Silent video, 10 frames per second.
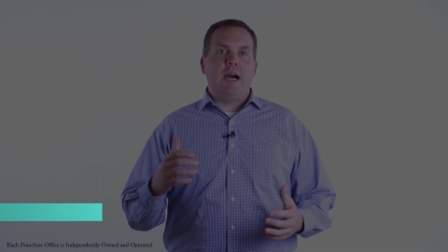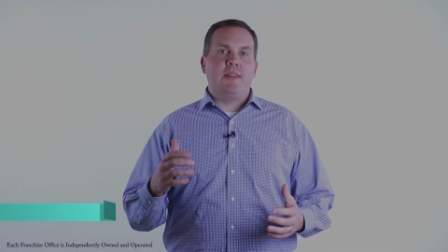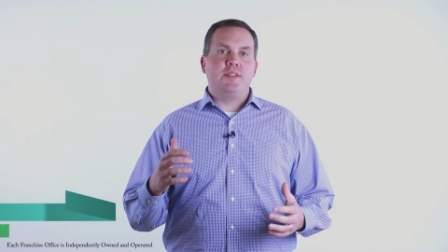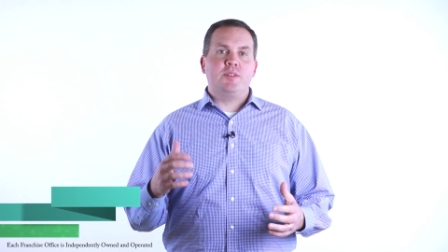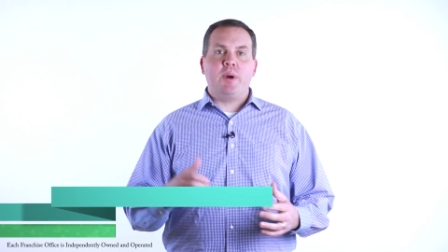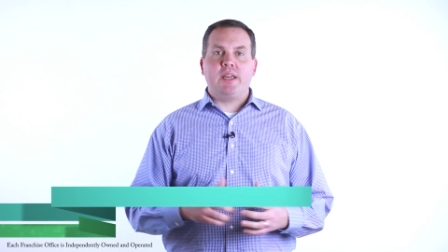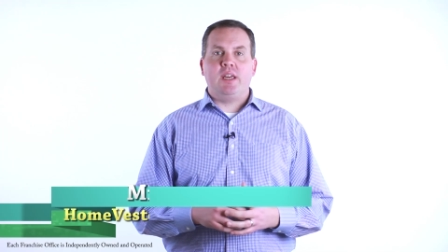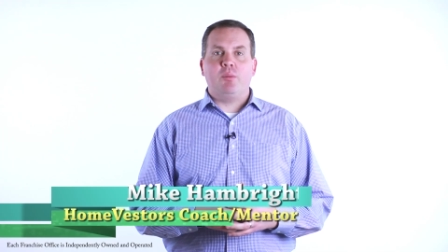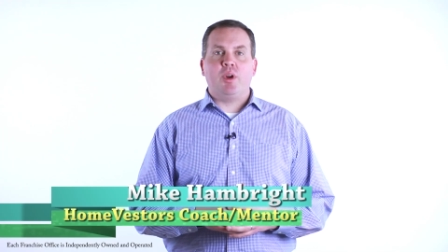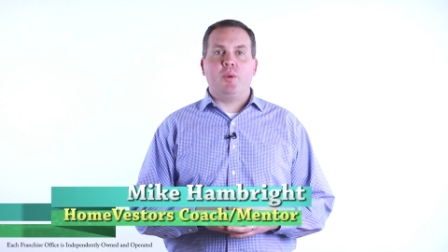Hi, this is Mike
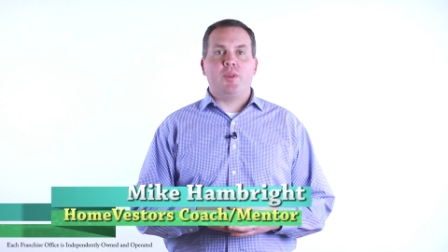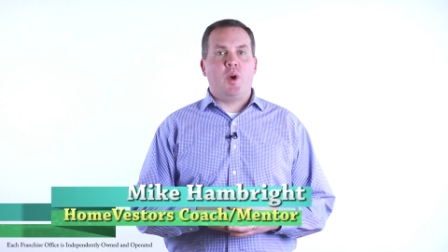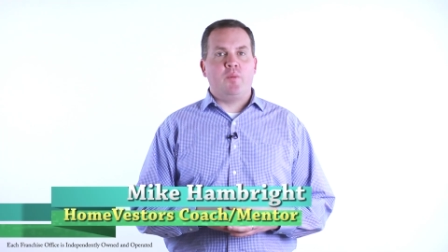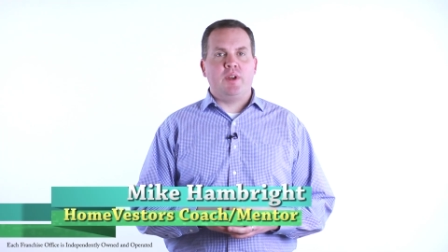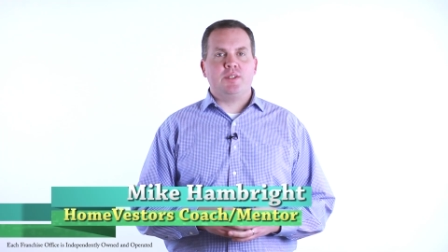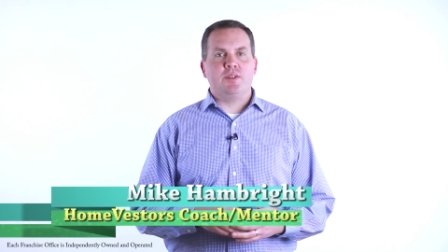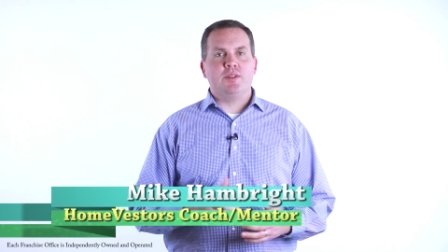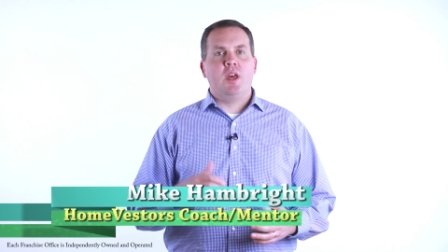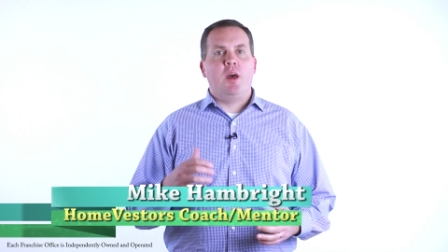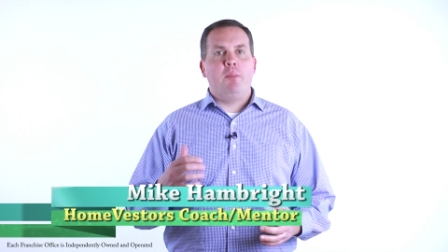Hambright with
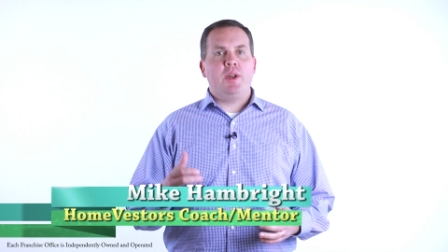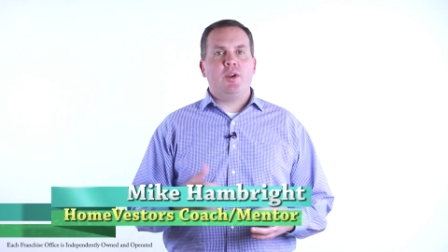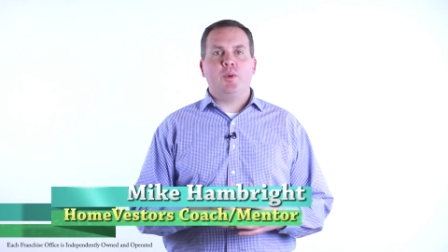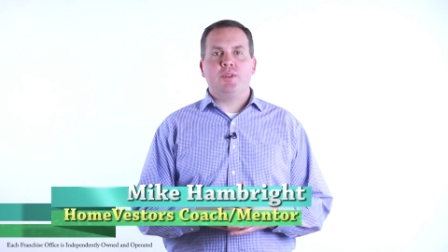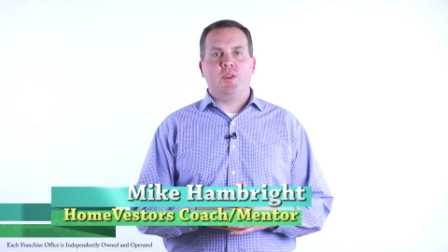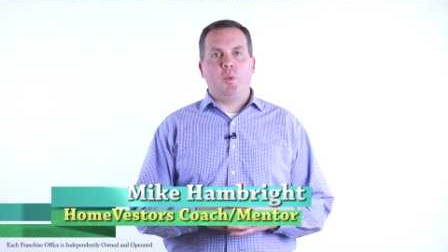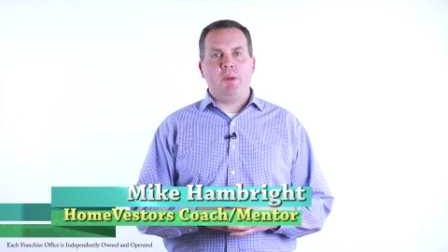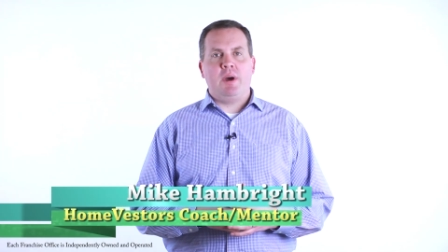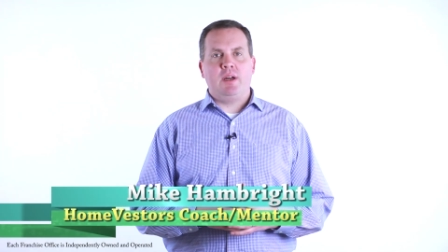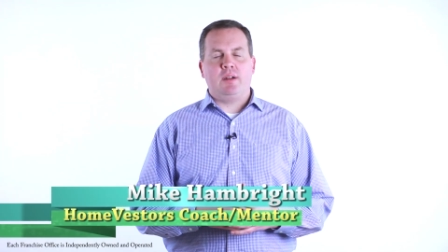Homevestors, better known as the
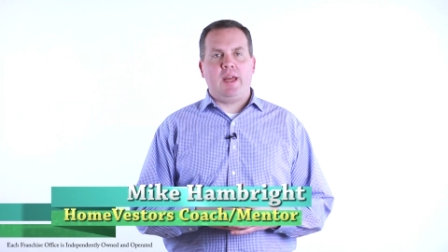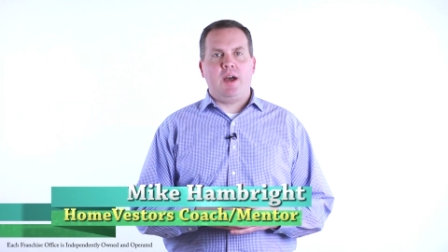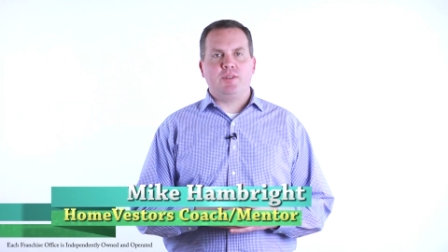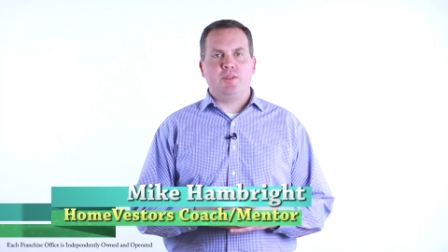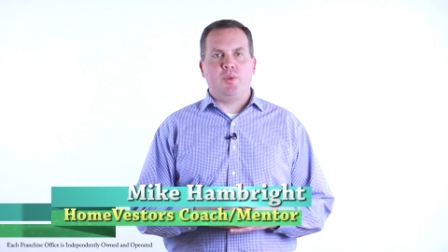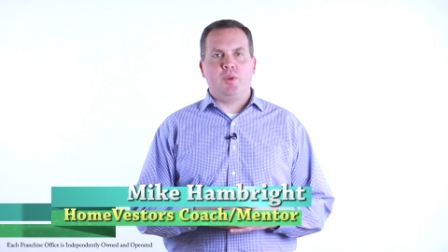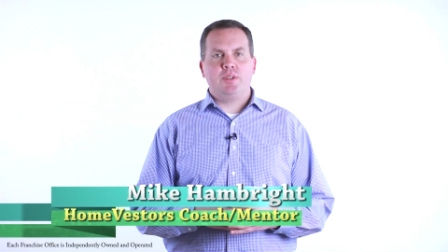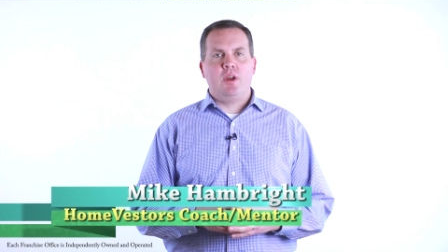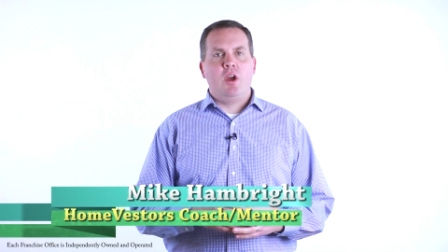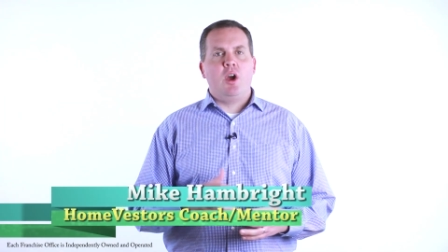We Buy Ugly Houses folks.